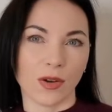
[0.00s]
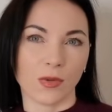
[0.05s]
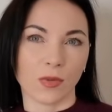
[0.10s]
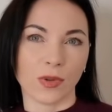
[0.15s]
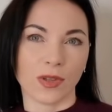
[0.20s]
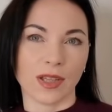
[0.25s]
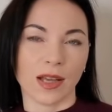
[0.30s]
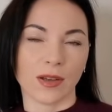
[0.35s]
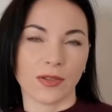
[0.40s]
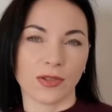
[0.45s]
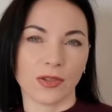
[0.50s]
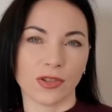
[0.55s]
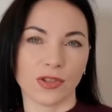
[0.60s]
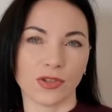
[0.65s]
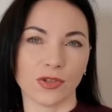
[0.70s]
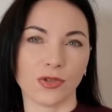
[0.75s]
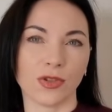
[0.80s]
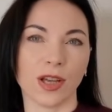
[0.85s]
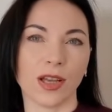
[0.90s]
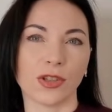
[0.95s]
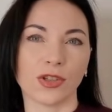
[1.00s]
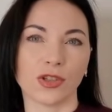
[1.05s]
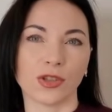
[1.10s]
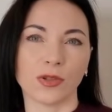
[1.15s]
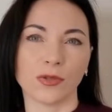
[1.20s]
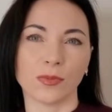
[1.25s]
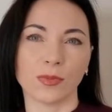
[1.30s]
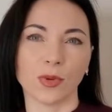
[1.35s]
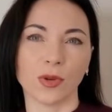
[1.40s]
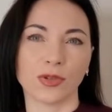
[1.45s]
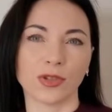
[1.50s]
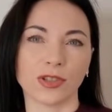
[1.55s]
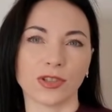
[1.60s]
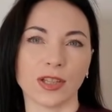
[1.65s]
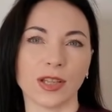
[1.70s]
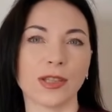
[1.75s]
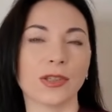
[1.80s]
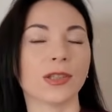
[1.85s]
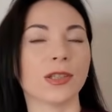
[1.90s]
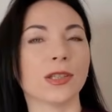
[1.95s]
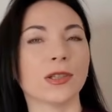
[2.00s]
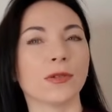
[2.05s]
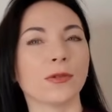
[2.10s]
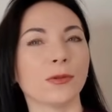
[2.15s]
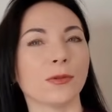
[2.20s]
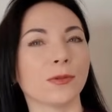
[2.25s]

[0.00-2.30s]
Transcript: without the distraction of multitasking.